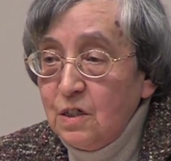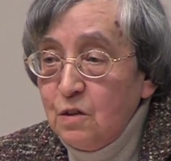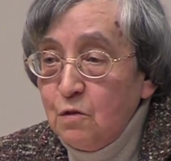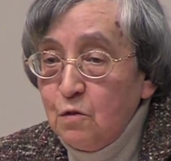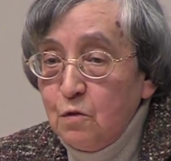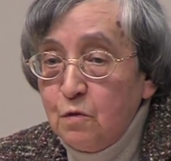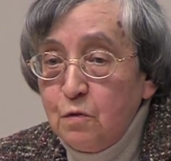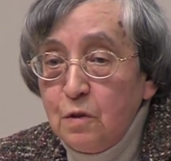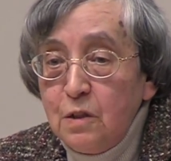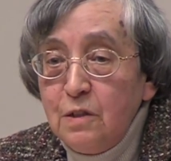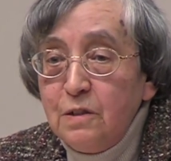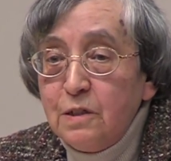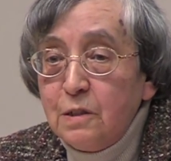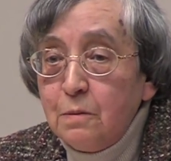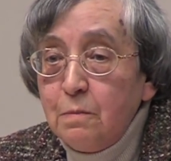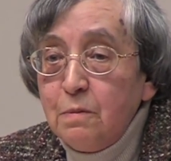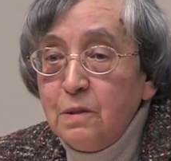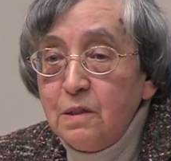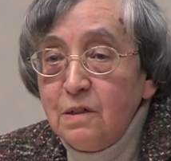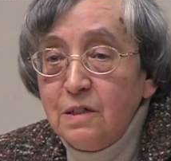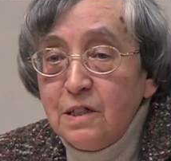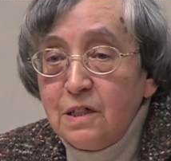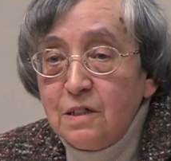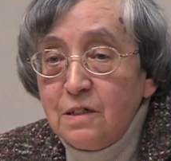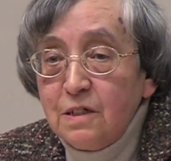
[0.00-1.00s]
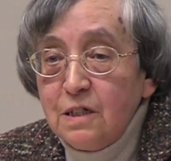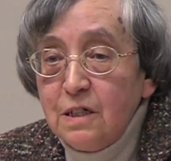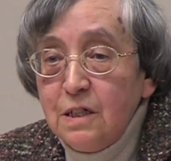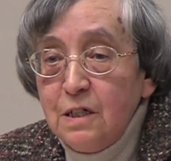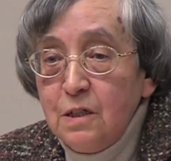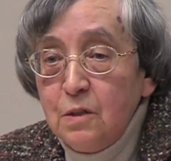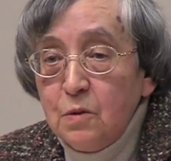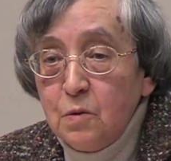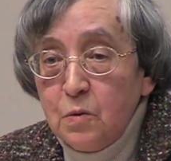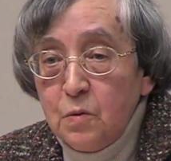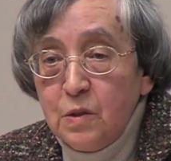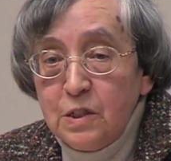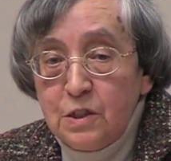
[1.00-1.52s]
vulnerability,
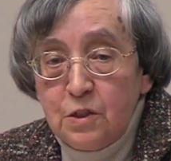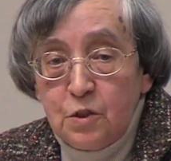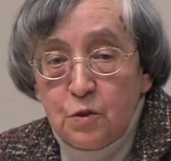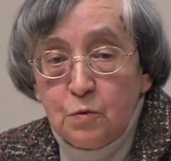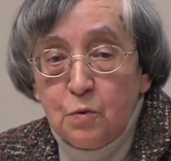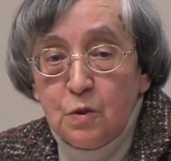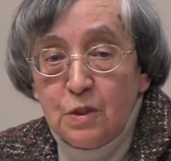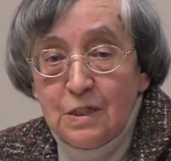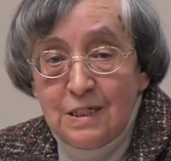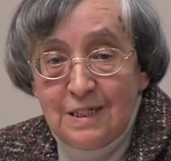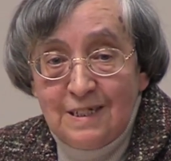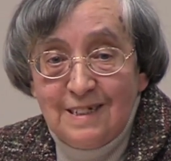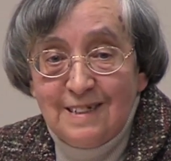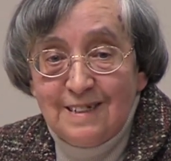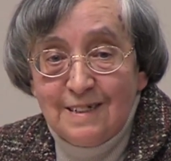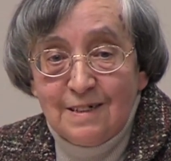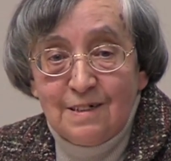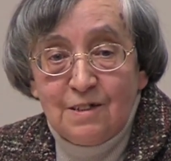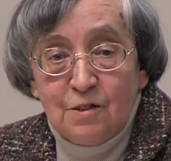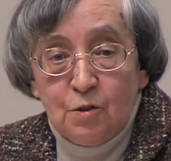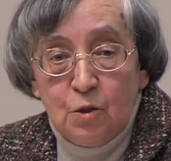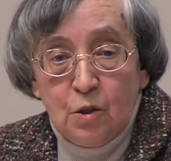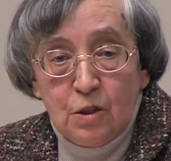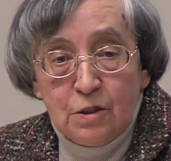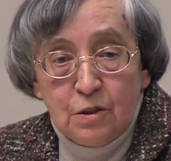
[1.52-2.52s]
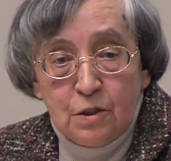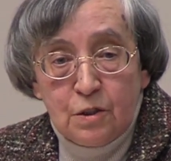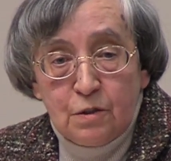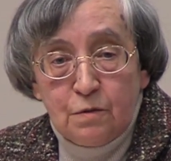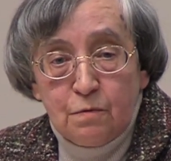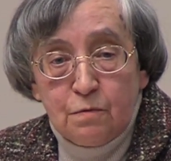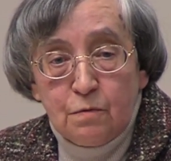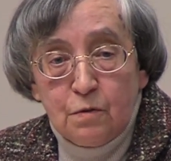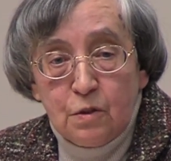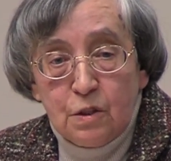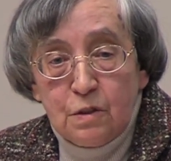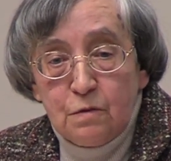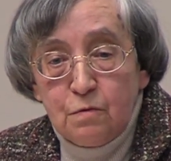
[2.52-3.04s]
which was the cause
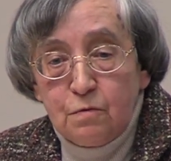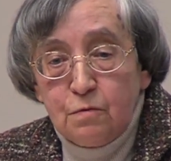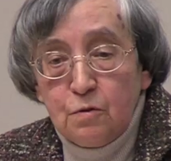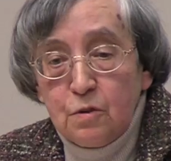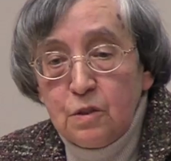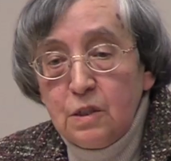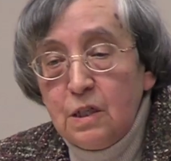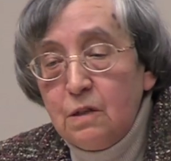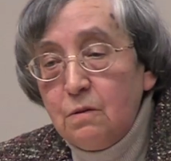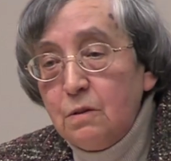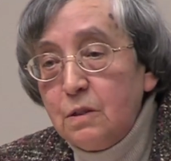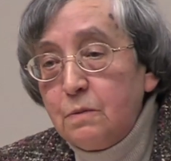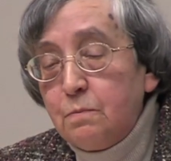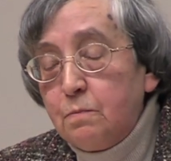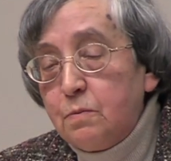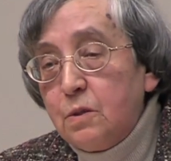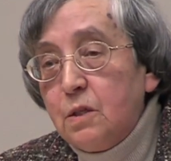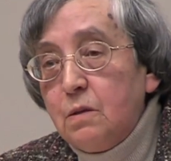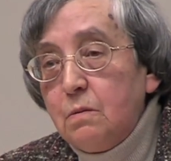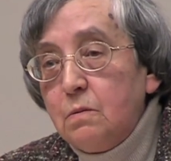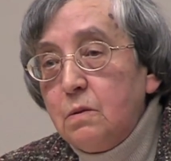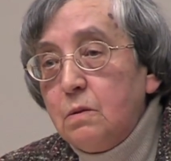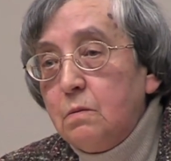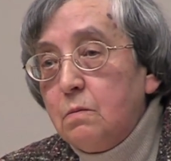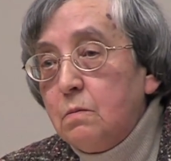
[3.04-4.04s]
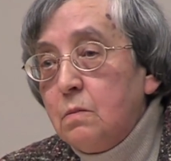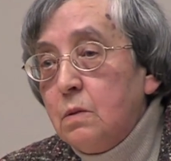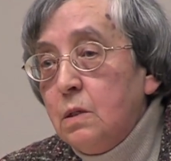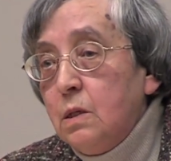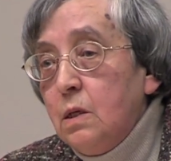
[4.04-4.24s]
for our problem.